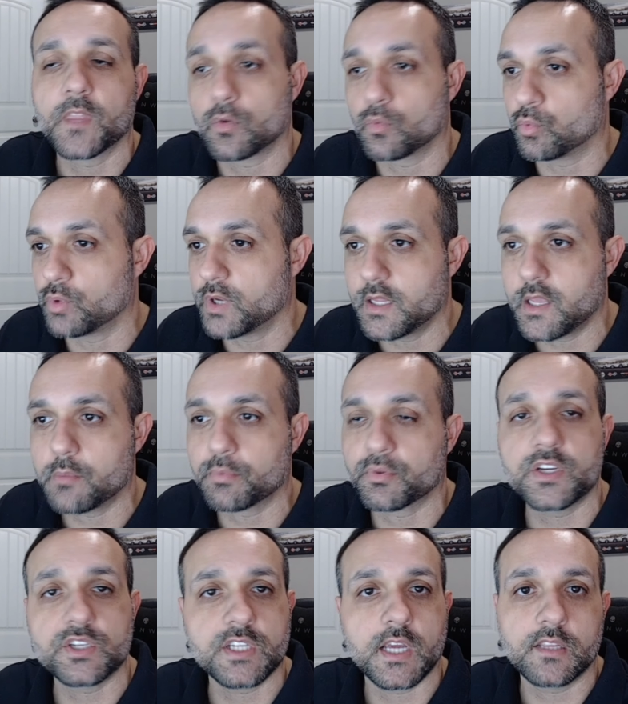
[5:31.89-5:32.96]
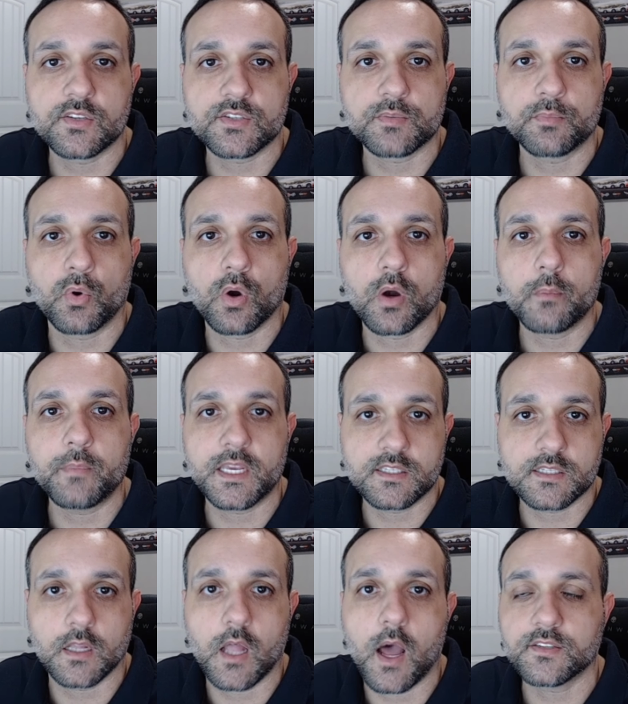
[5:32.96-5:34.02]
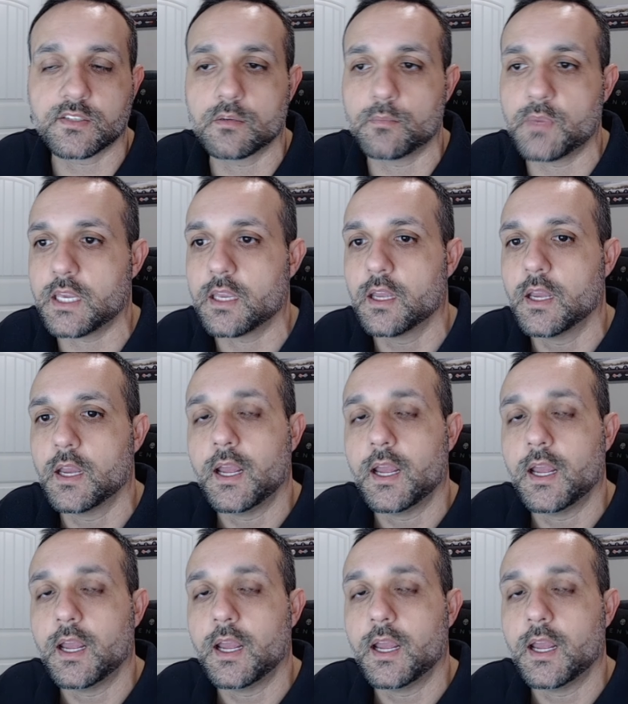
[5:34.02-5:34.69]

really appreciate the support. It means a lot to me.